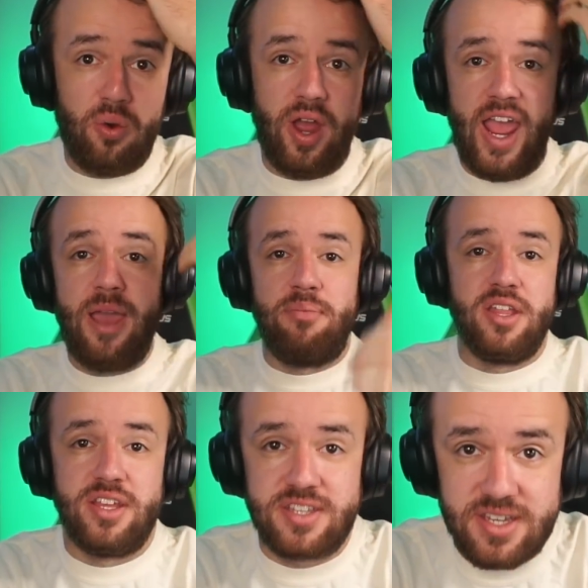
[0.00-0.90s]

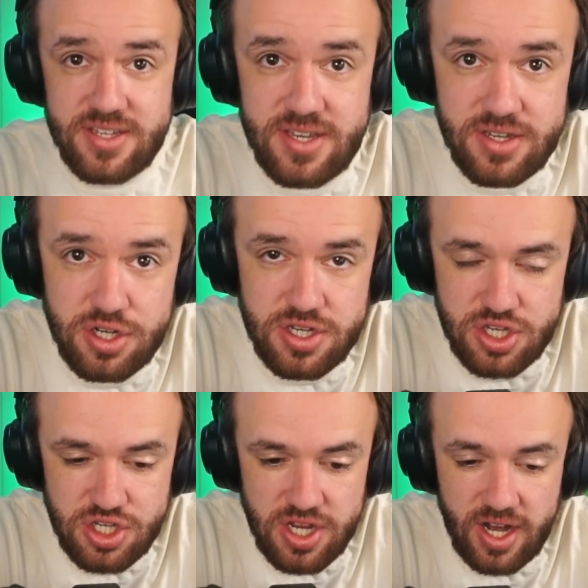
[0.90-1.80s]
ambulances just
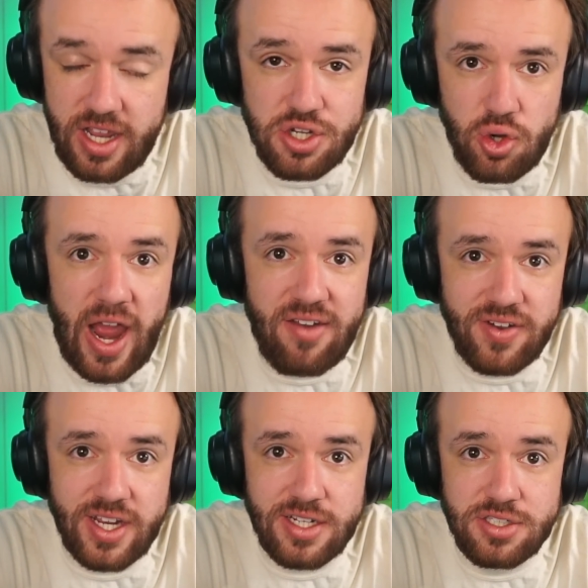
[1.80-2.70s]
stuck in
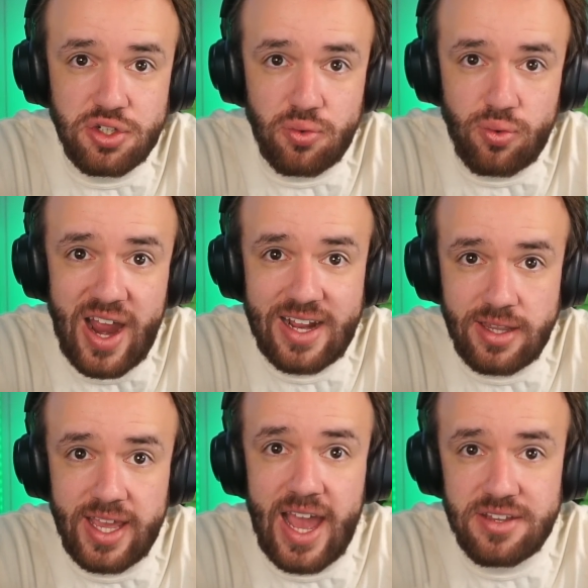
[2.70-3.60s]
traffic
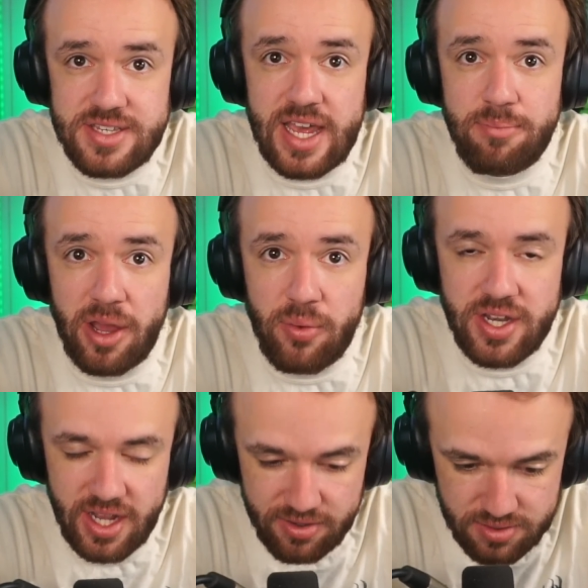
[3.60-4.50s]
directly outside my
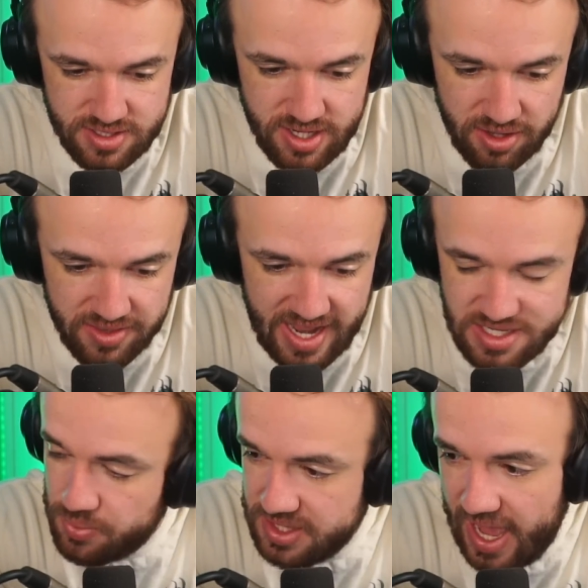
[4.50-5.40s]
window. So that's
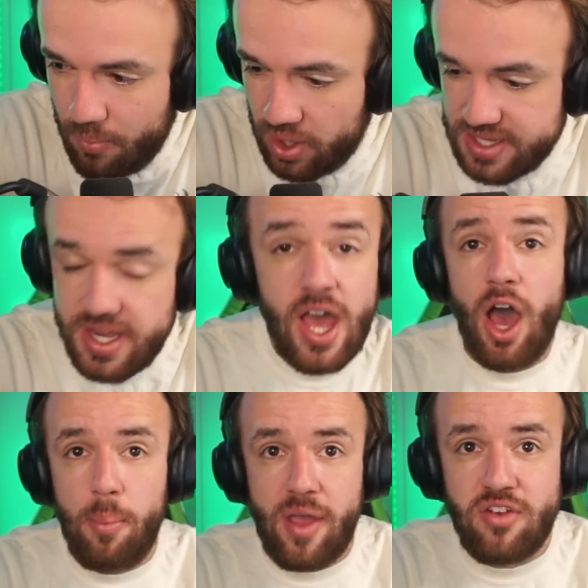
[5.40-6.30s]
what that was.
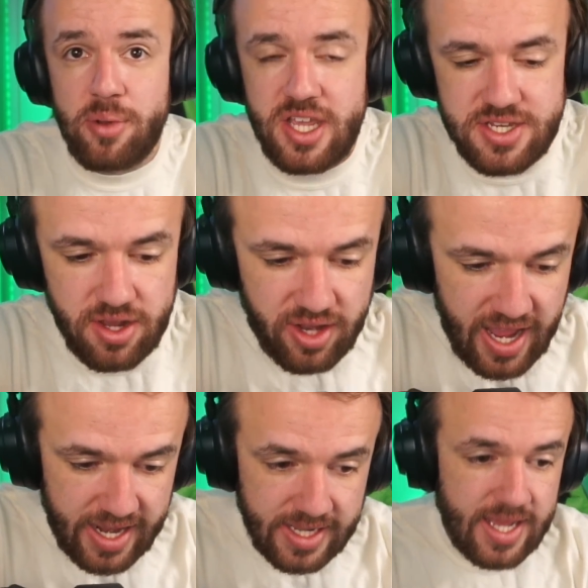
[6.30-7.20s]
Hope everybody's
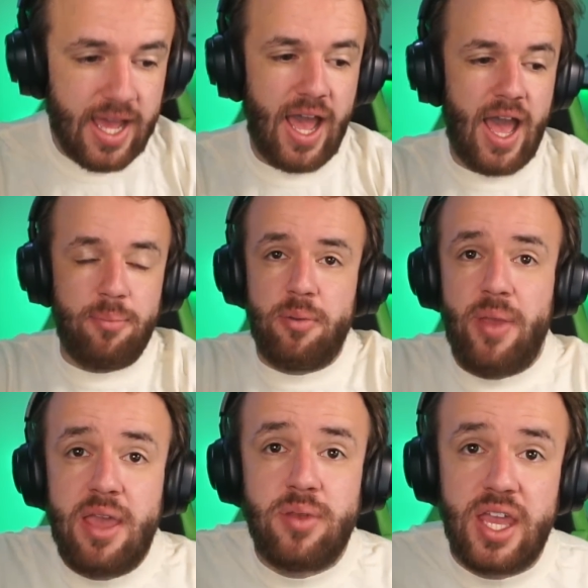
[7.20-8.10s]
okay. But
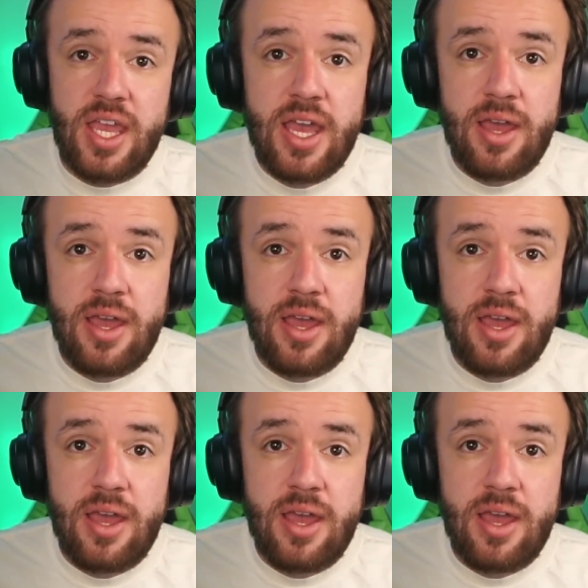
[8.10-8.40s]
maybe